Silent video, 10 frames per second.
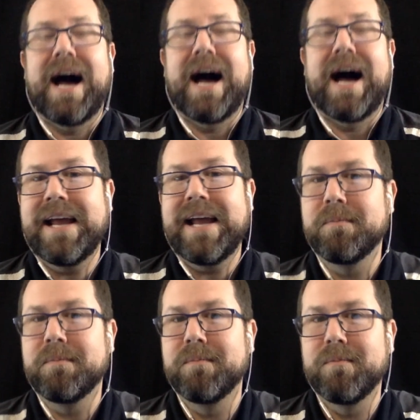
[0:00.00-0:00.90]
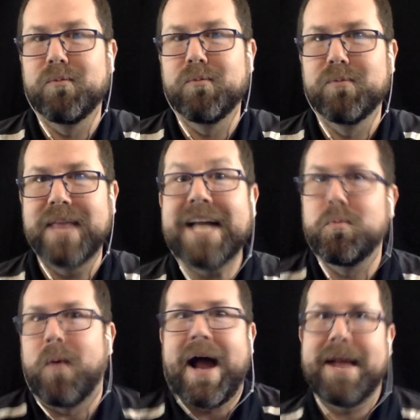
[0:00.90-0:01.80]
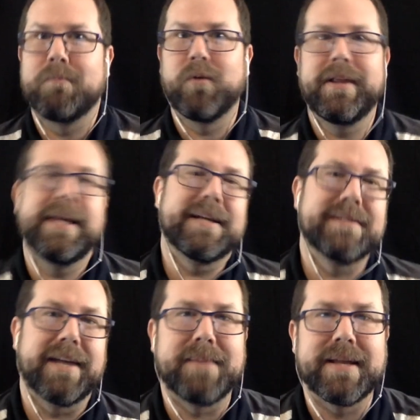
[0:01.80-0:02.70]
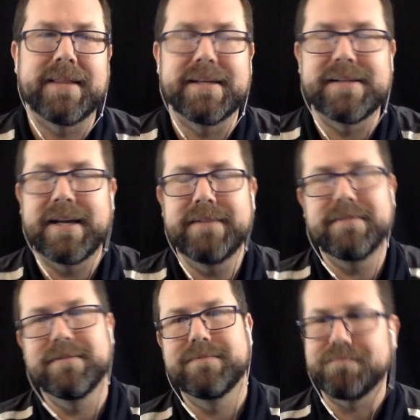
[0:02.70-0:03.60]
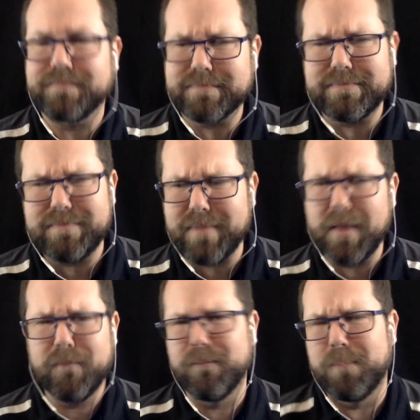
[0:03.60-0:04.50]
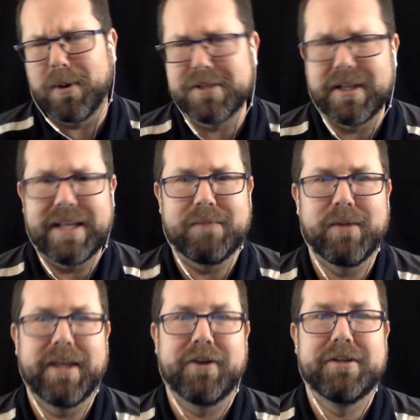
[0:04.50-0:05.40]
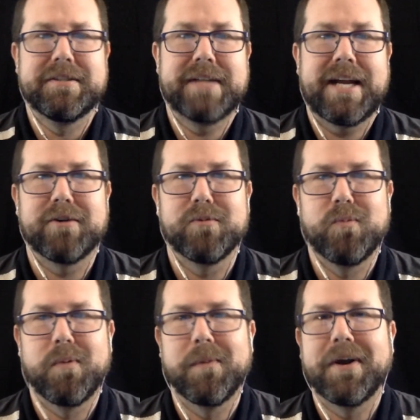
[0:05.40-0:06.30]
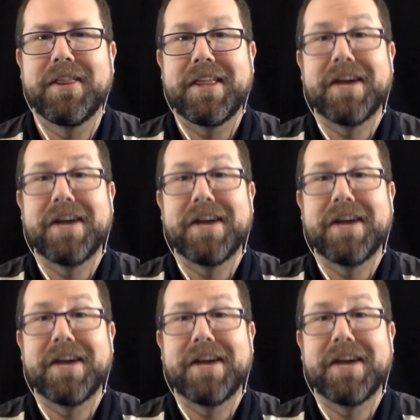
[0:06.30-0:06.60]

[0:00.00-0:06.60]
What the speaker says: That's why I'm really excited about this. I personally really couldn't care one way or the